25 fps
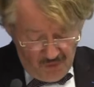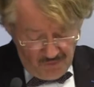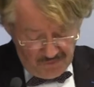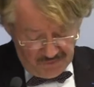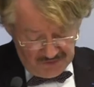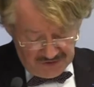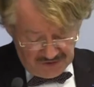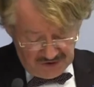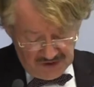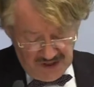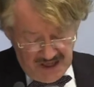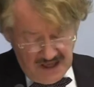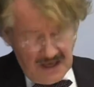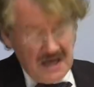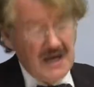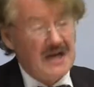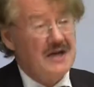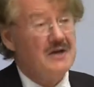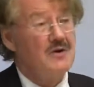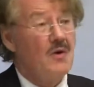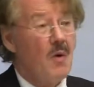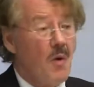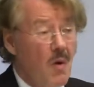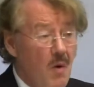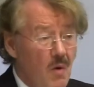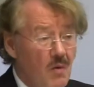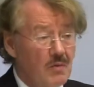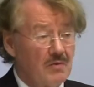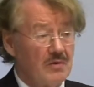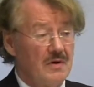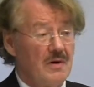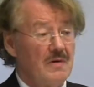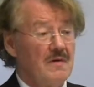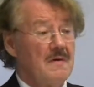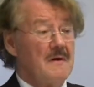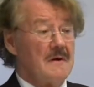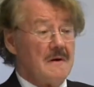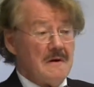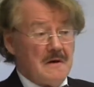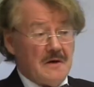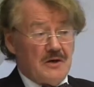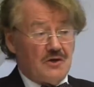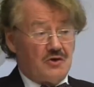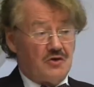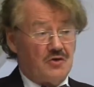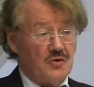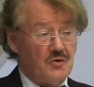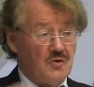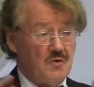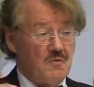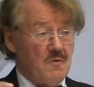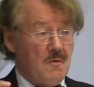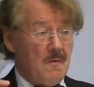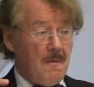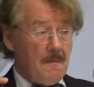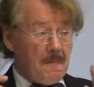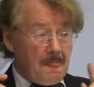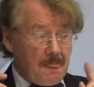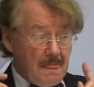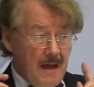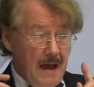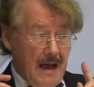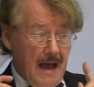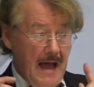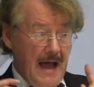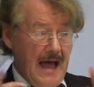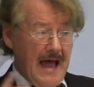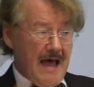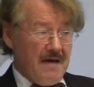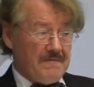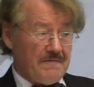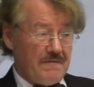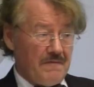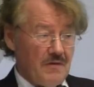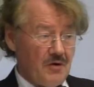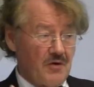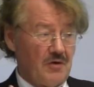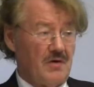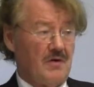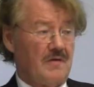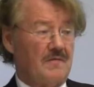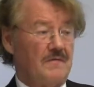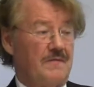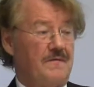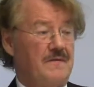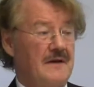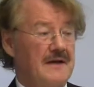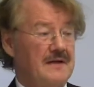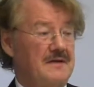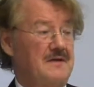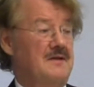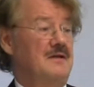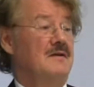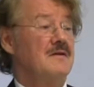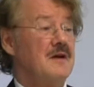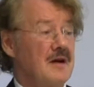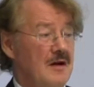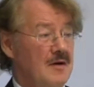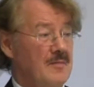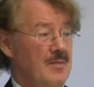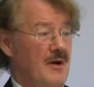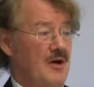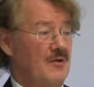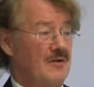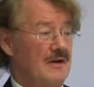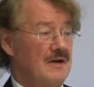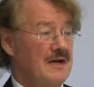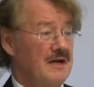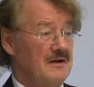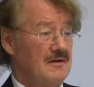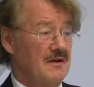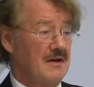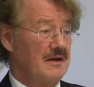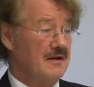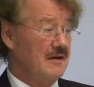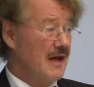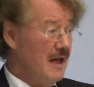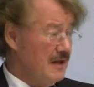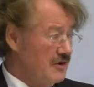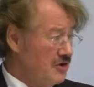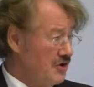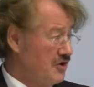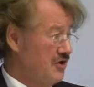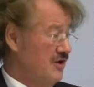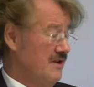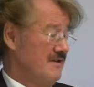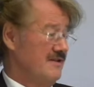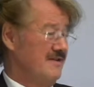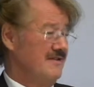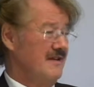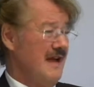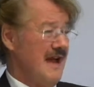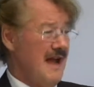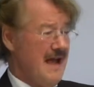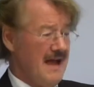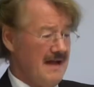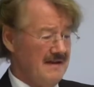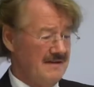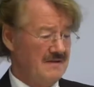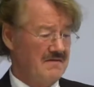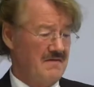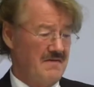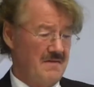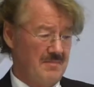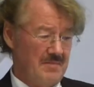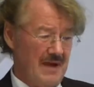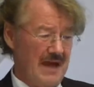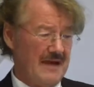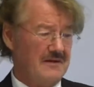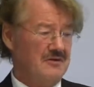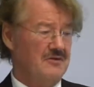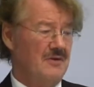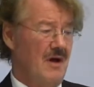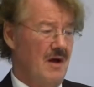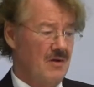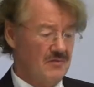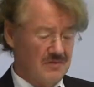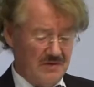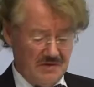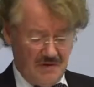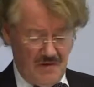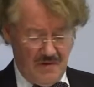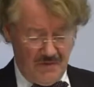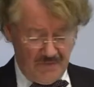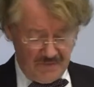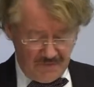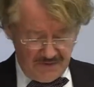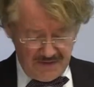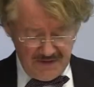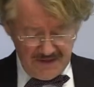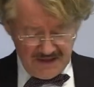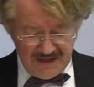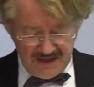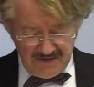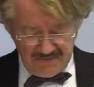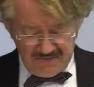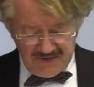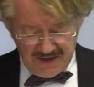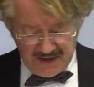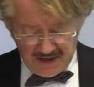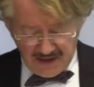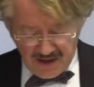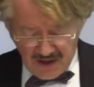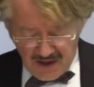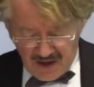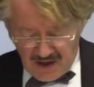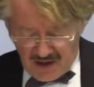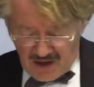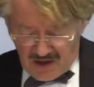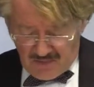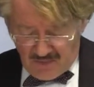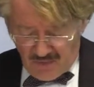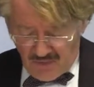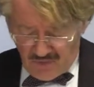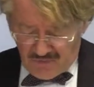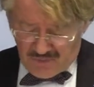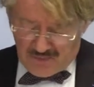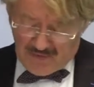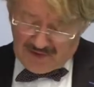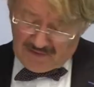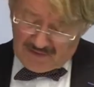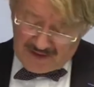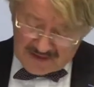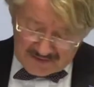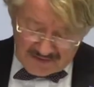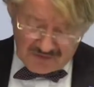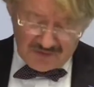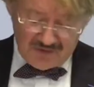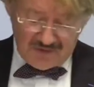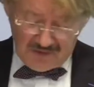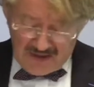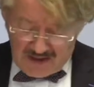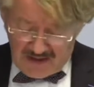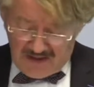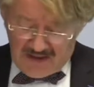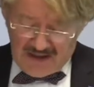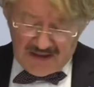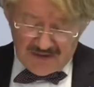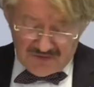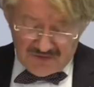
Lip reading: forward in order to have a conflict about legal cultures as the background of the leaving movement. That's